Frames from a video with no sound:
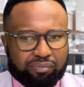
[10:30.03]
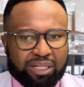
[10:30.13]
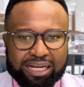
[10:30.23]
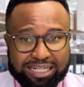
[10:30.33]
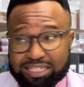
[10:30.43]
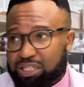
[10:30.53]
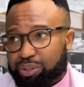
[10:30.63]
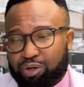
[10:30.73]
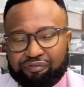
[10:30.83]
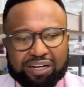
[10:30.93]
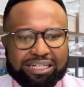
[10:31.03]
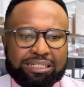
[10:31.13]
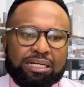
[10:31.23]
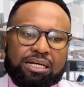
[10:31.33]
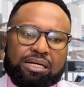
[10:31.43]
Clearly, they were not fine.
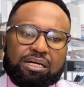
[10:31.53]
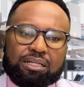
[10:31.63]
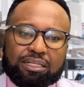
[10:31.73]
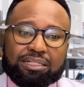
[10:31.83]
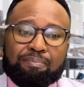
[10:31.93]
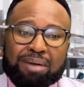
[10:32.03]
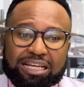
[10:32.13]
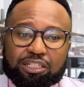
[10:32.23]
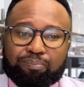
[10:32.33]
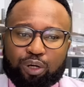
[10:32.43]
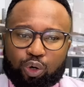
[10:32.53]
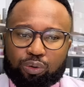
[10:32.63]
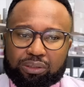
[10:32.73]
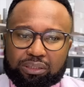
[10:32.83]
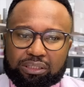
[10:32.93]
This is a major blow,
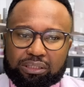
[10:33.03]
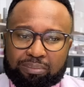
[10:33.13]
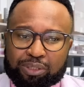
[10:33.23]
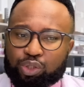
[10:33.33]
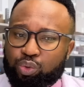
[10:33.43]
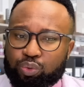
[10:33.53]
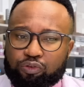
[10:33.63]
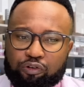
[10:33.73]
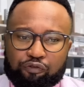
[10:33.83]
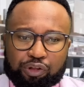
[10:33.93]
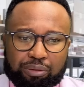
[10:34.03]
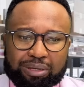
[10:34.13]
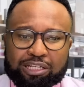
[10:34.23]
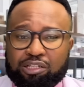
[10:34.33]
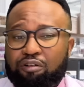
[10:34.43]
number 2, for the
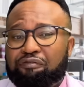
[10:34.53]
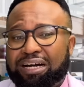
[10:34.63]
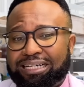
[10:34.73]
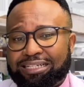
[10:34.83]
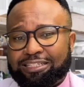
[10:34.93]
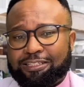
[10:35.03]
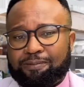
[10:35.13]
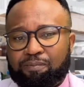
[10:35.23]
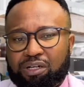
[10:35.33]
Minister of Finance.